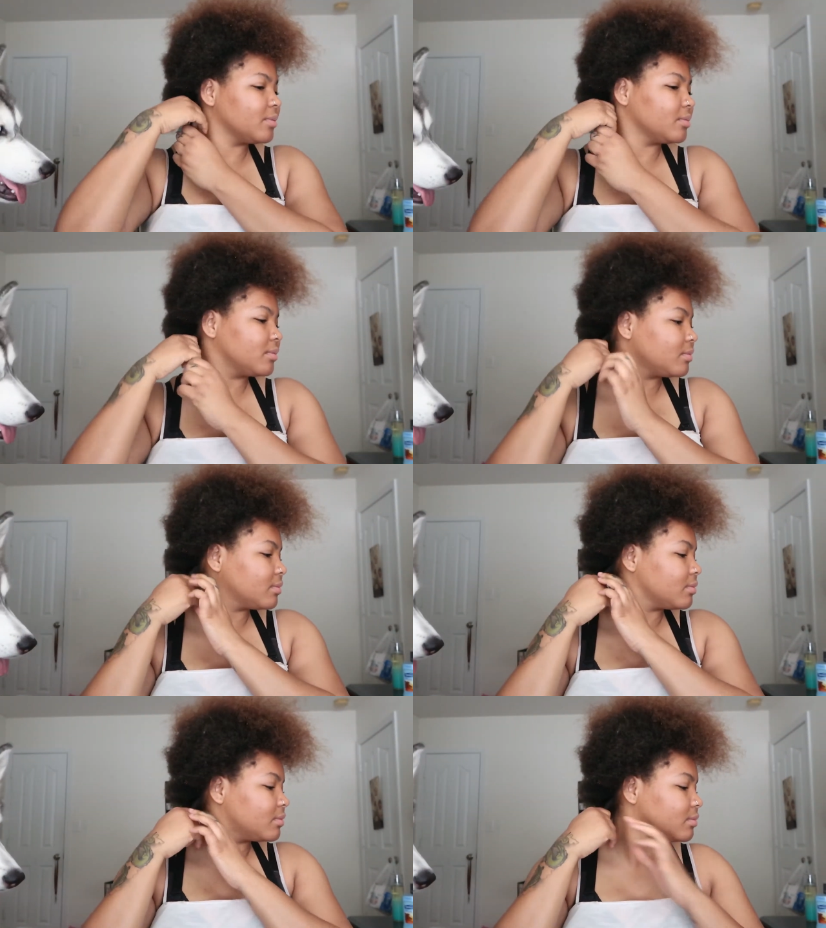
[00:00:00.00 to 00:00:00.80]

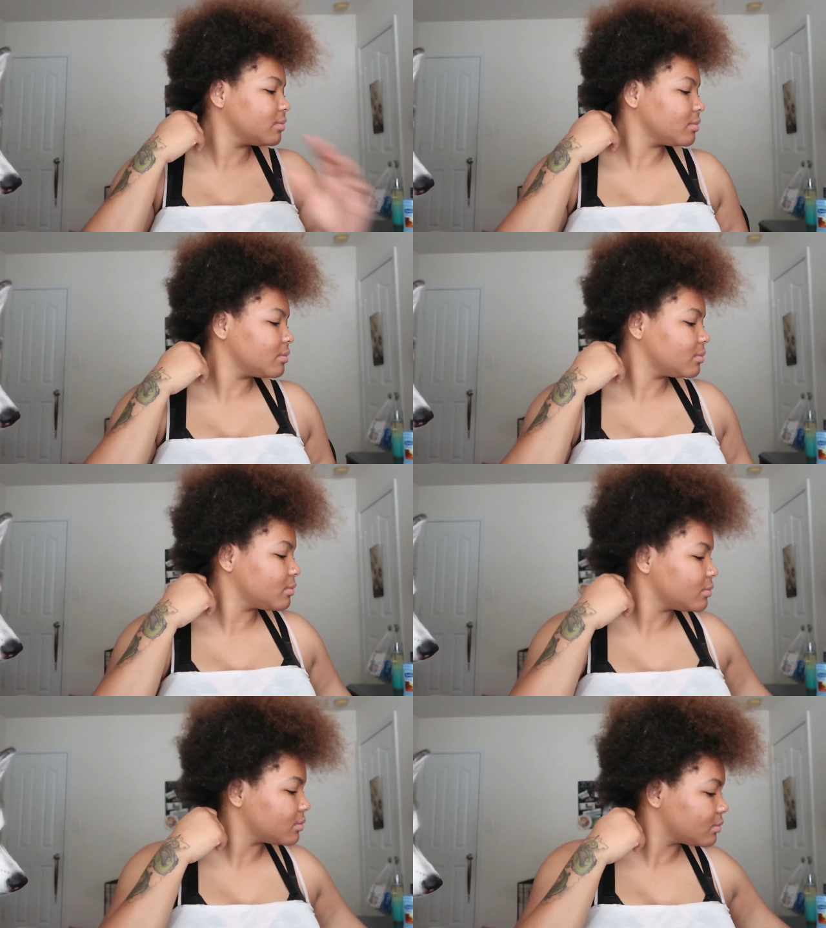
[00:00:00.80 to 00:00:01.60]

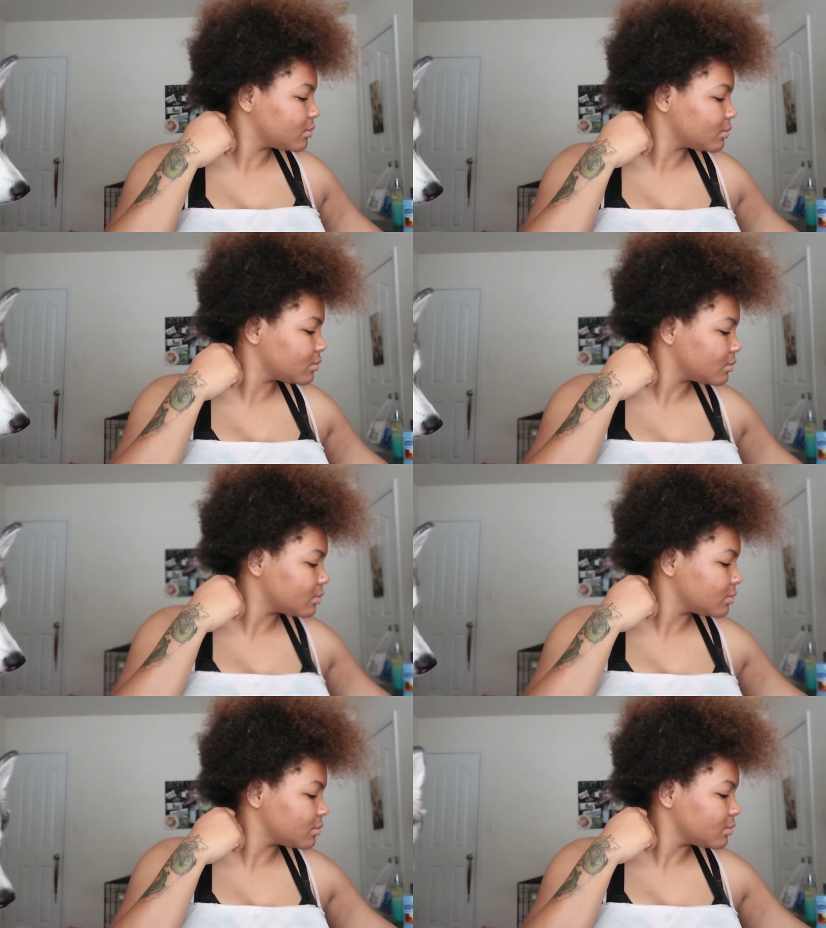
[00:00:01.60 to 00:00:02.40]

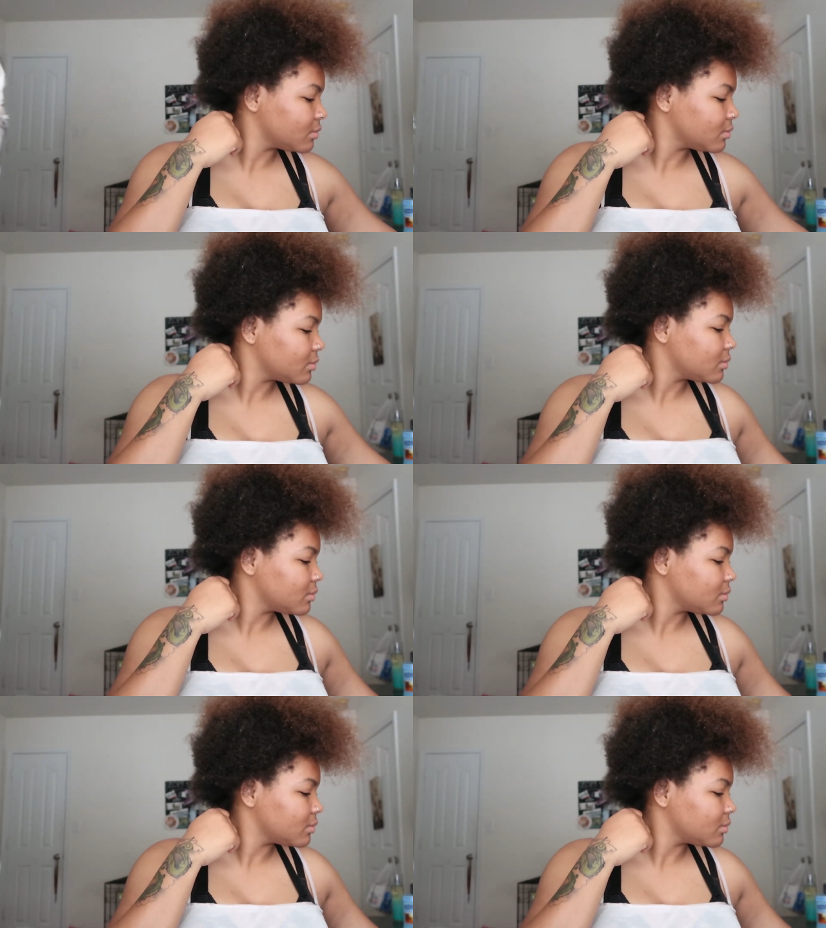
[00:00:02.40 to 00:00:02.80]
[no speech]